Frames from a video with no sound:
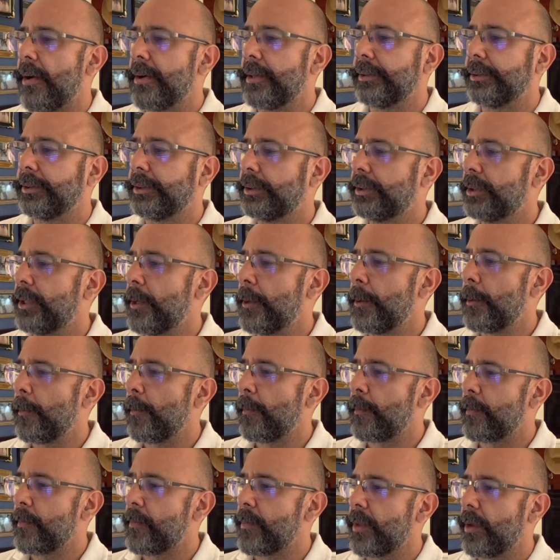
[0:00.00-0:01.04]
So
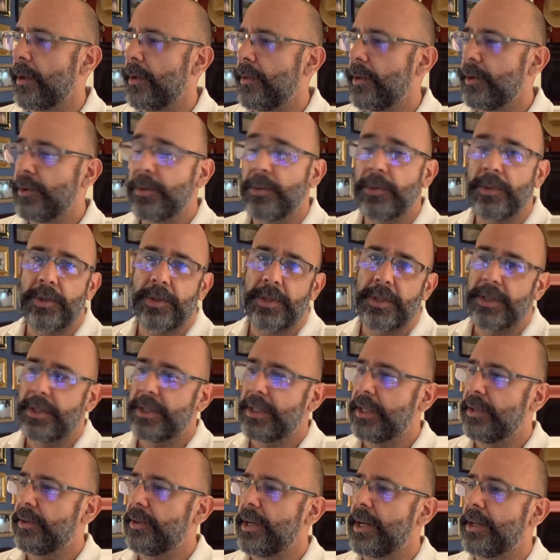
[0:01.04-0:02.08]
the tools you're going to
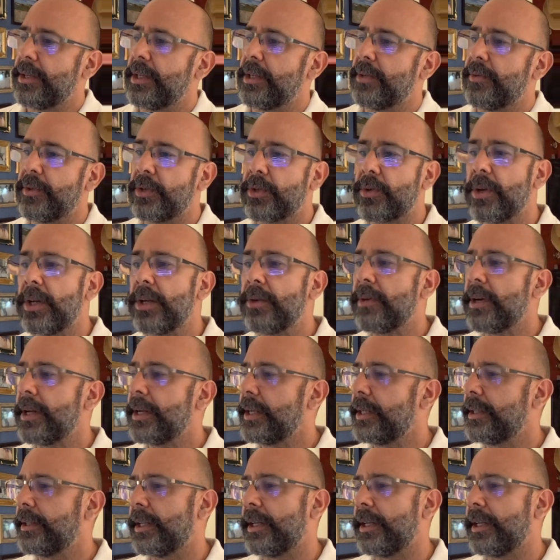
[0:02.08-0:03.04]
see, they're not just for screenwriting.